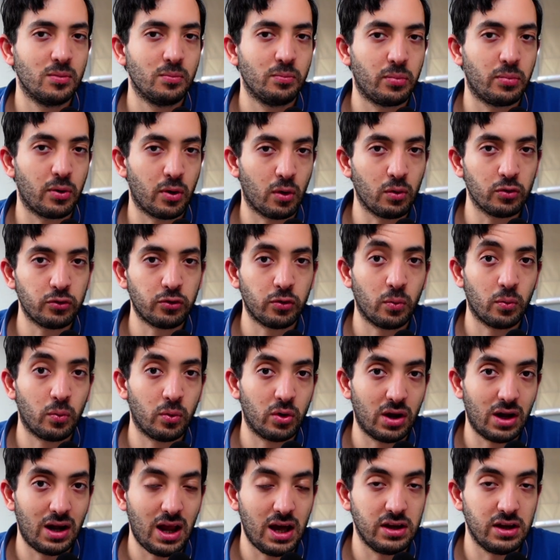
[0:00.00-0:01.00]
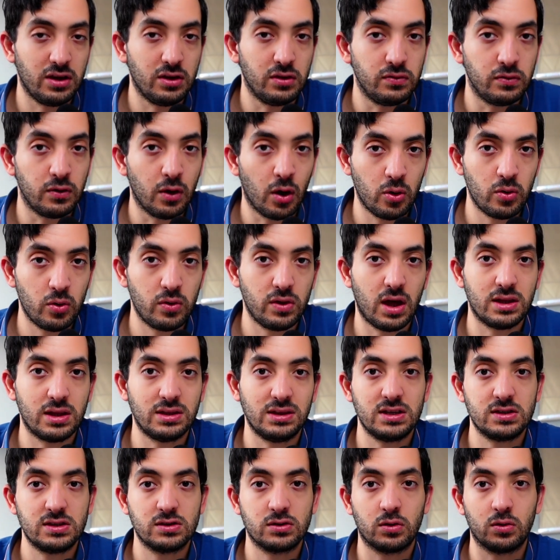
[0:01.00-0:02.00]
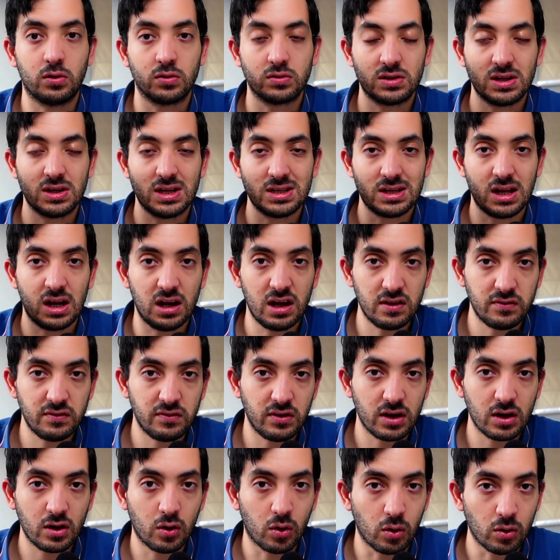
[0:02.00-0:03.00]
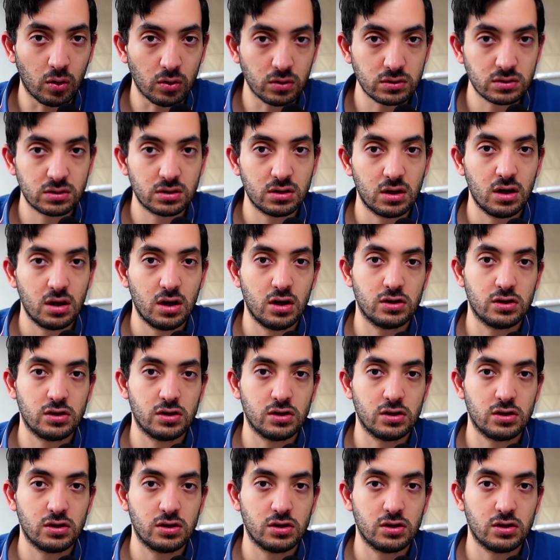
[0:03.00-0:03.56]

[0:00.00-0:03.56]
But I also wanna let you know that this course is a living course,